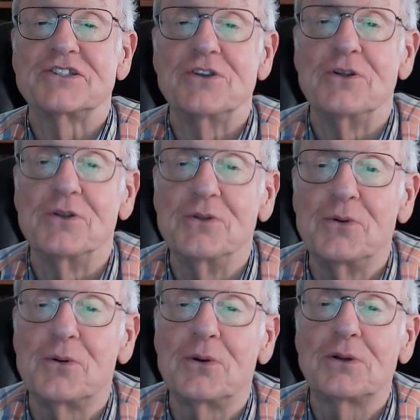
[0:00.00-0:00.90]
the
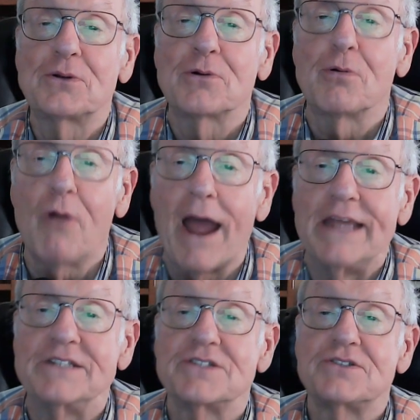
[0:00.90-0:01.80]
Lord
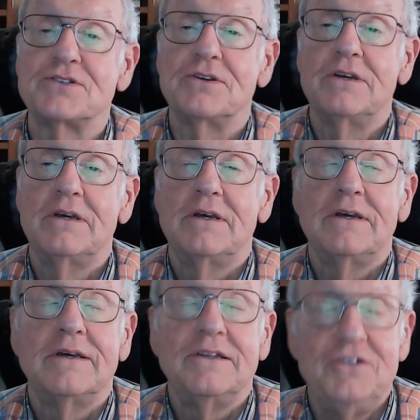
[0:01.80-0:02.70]
Christ
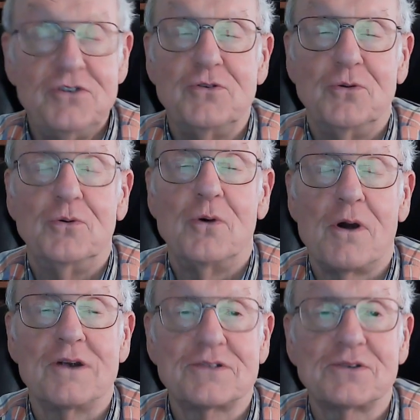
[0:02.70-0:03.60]
you
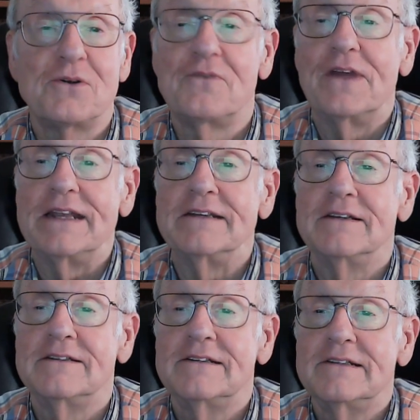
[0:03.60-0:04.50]
are serving.
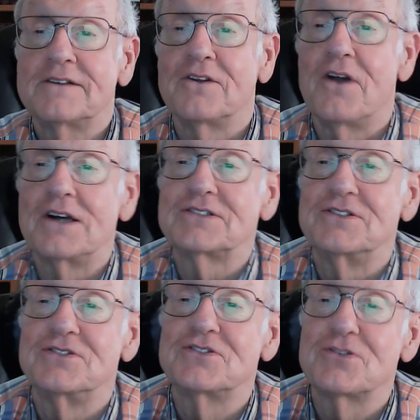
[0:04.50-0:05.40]

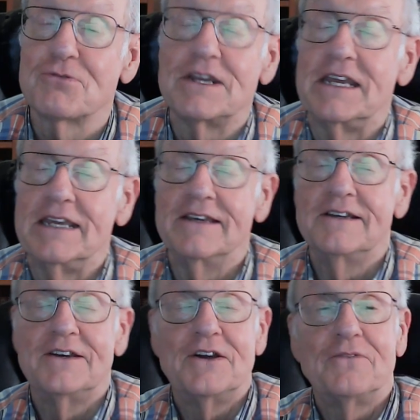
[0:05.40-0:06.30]
Colossians 3,
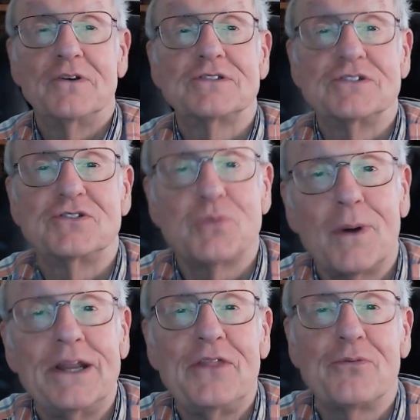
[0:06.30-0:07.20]
verses
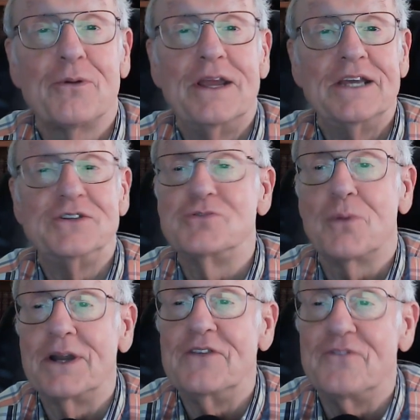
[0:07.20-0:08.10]
23 and
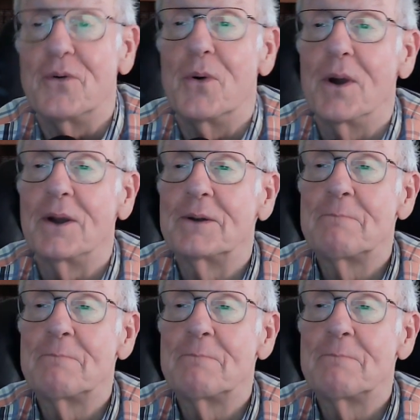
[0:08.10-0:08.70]
24.